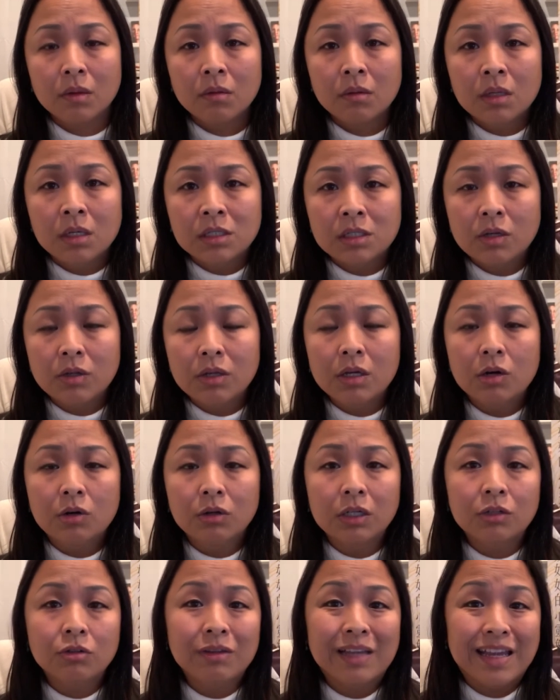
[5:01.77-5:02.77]
So in
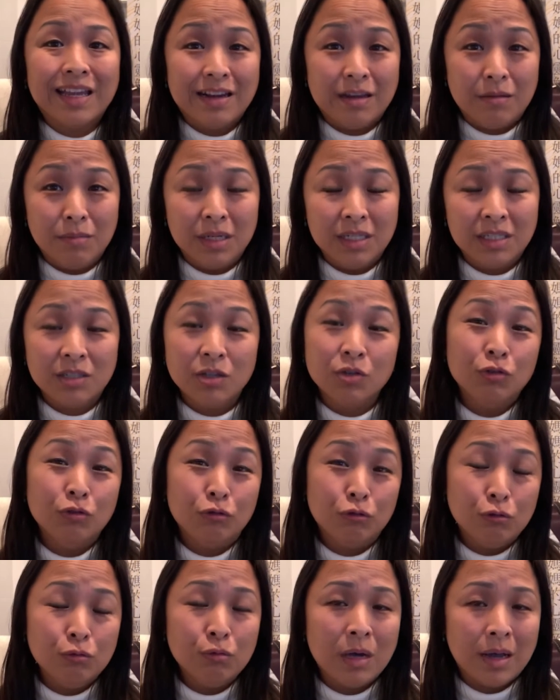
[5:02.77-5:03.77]
order to gain that muscle, you
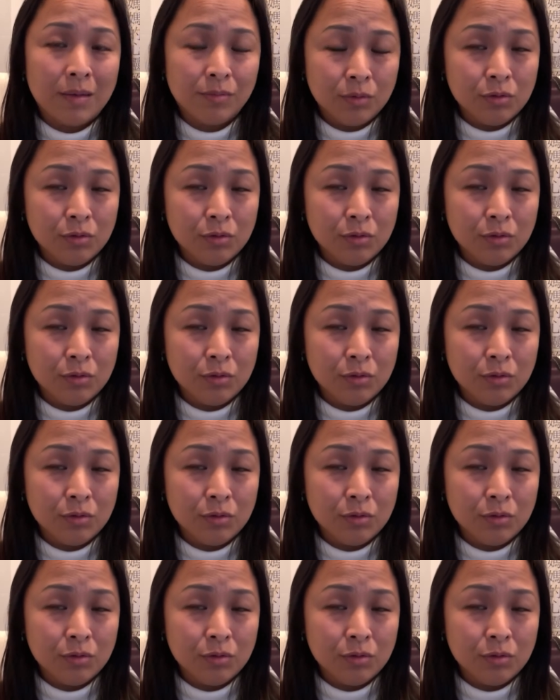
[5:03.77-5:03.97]
do have to